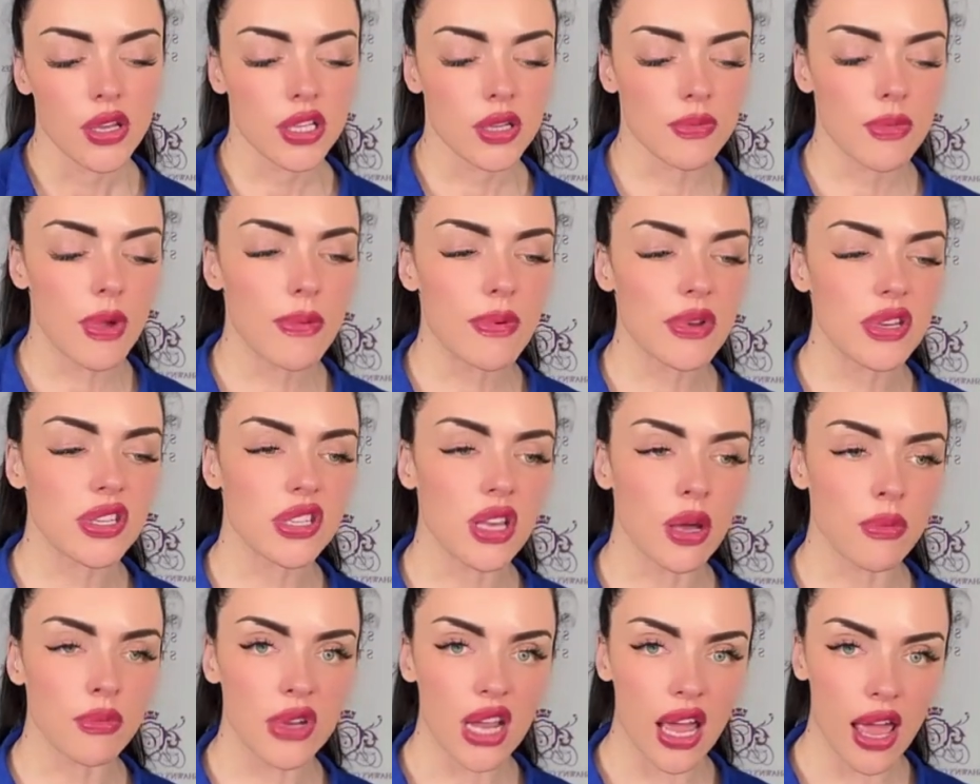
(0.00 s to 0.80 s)
So
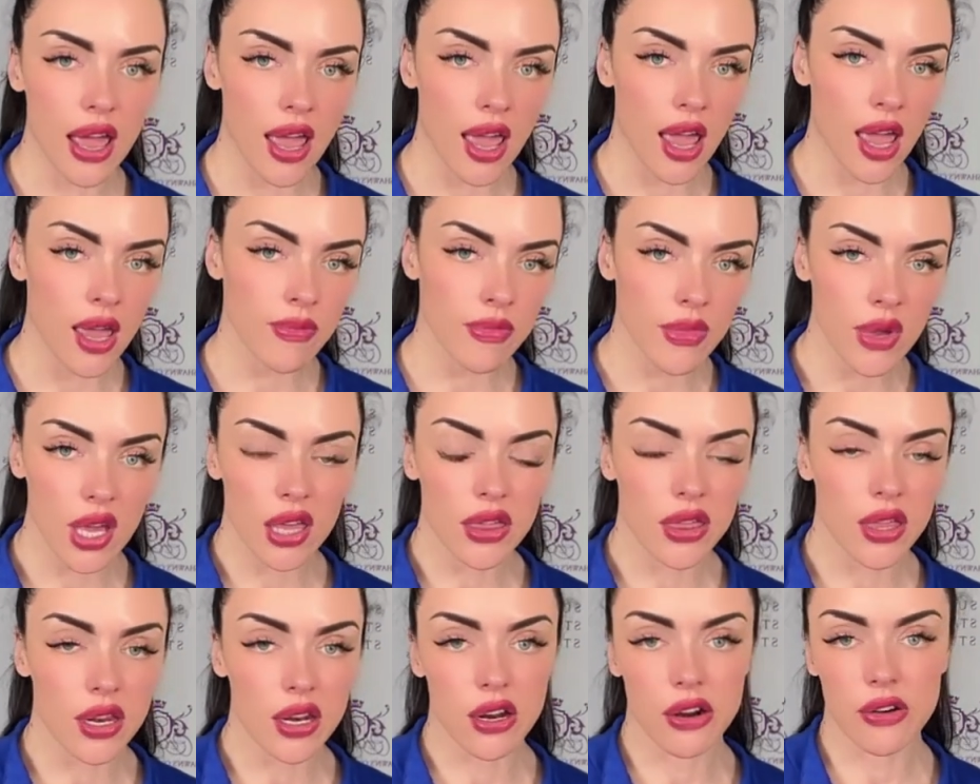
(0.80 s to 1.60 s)
maybe sometime
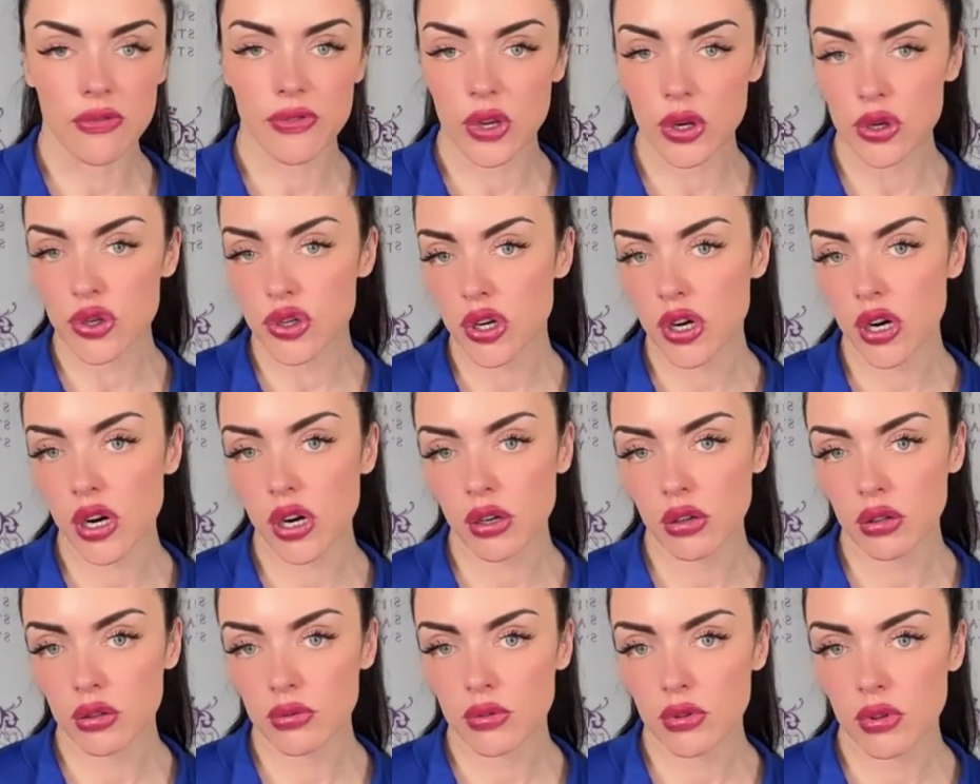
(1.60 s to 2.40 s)
in the near
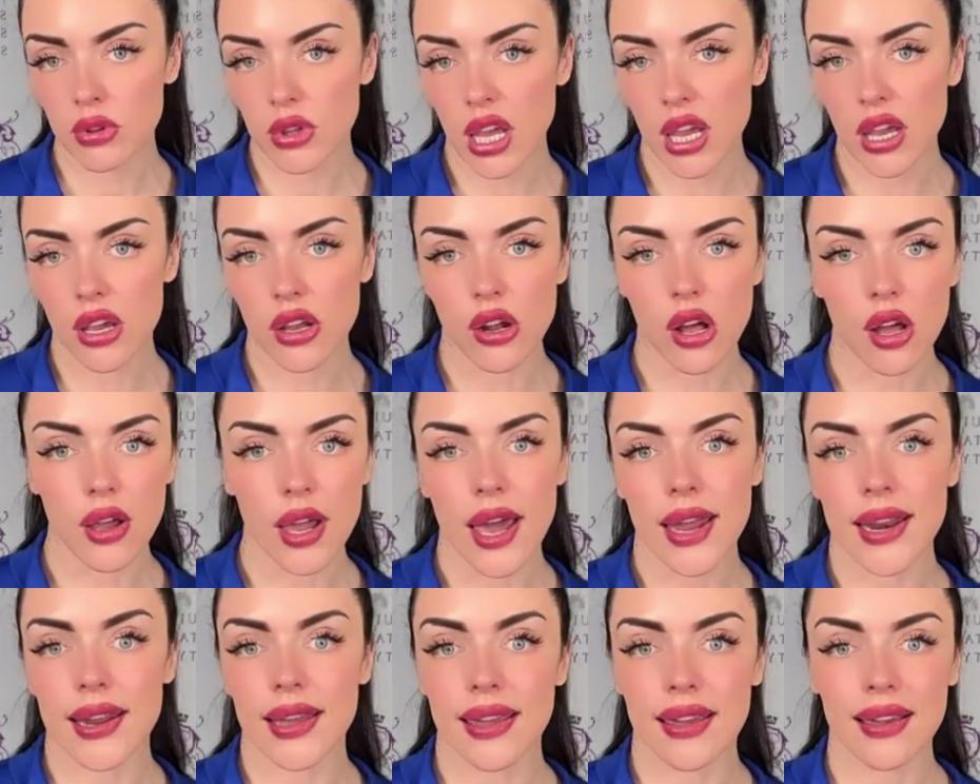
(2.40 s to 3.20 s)
future, they could
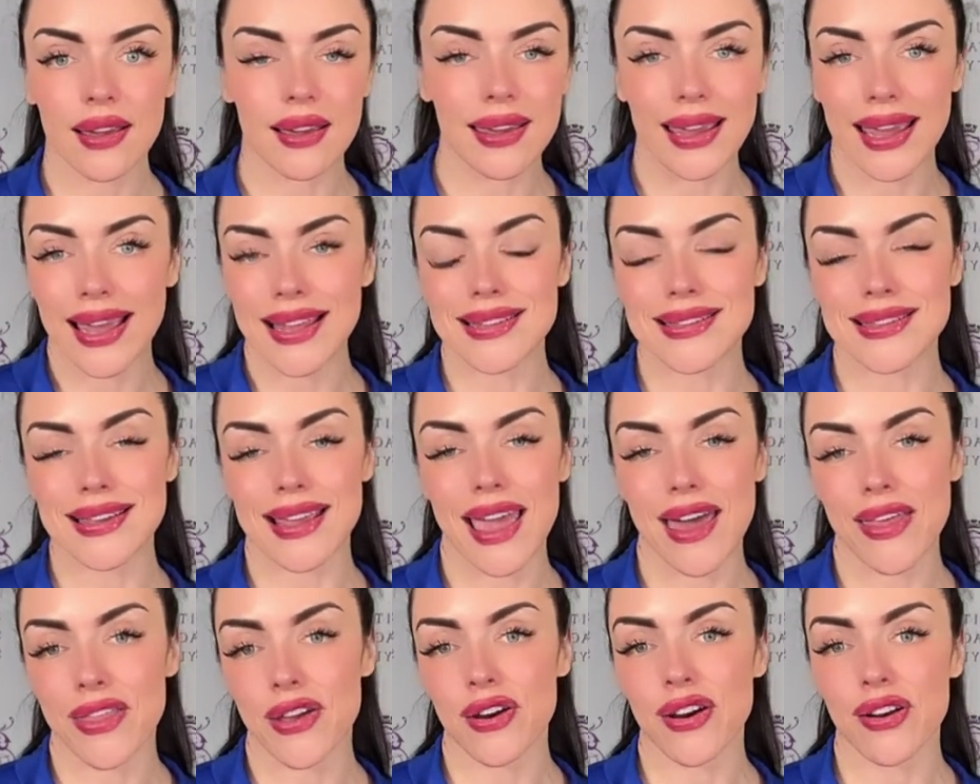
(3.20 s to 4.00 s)
all kind of get
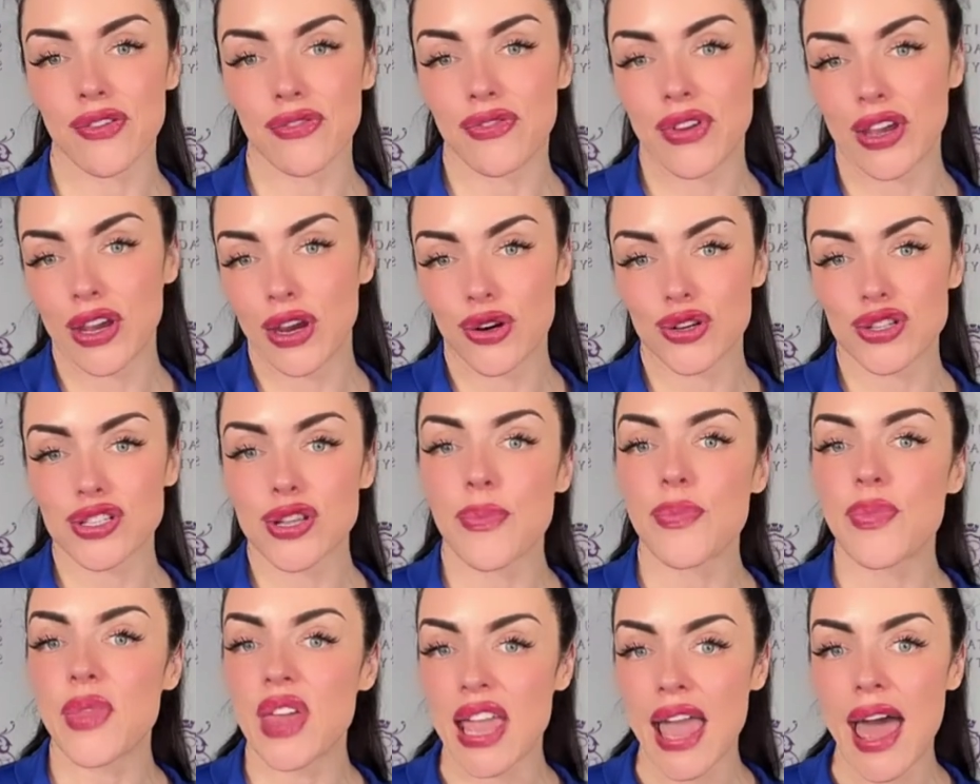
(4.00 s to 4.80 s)
together and figure
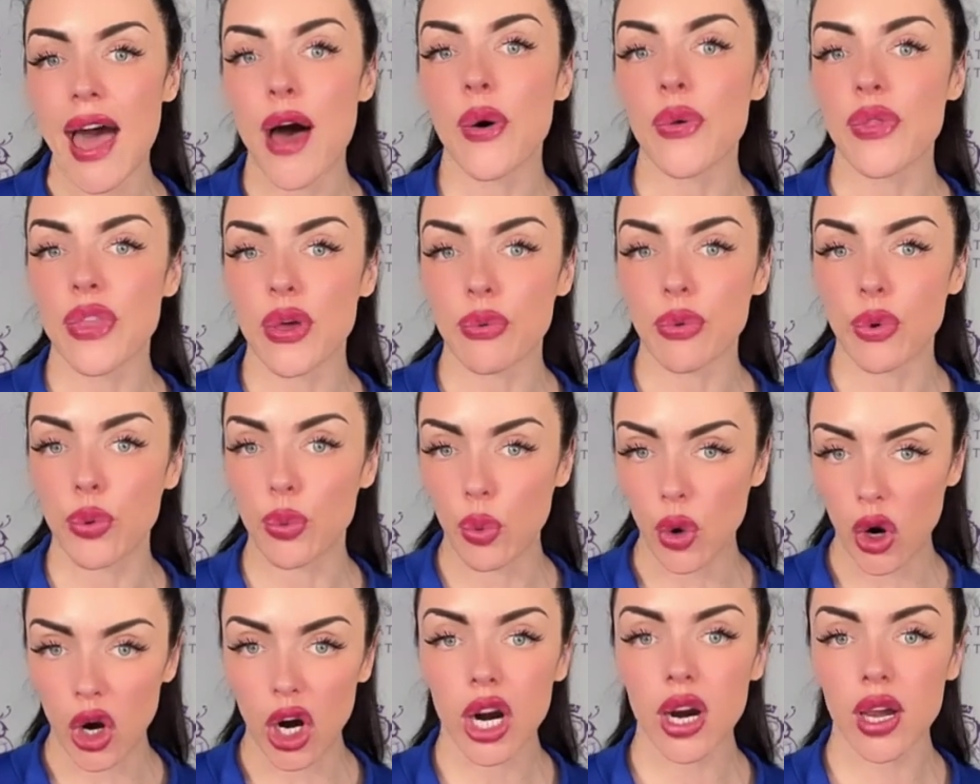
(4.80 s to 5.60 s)
something out that
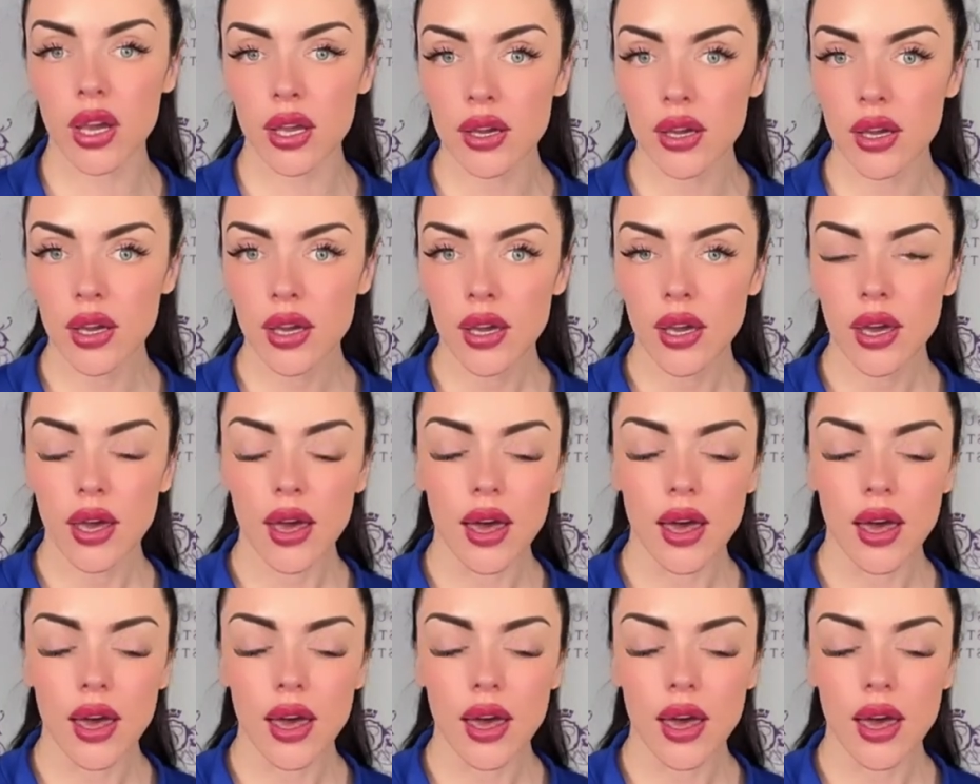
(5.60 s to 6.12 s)
would work.